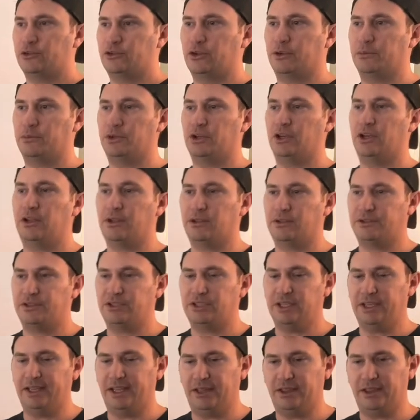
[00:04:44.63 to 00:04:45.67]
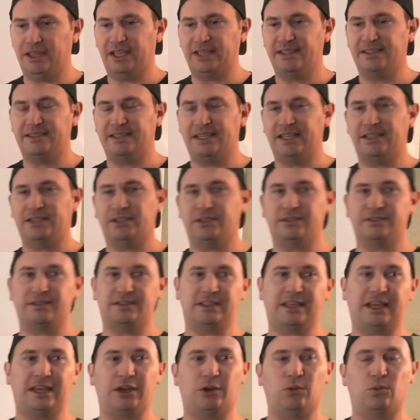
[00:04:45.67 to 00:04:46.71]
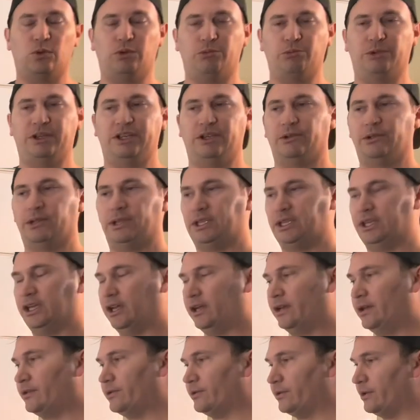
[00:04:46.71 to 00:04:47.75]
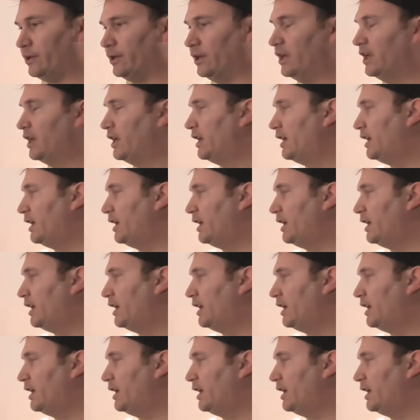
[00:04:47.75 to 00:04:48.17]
terminology that they say to scare one way or the other.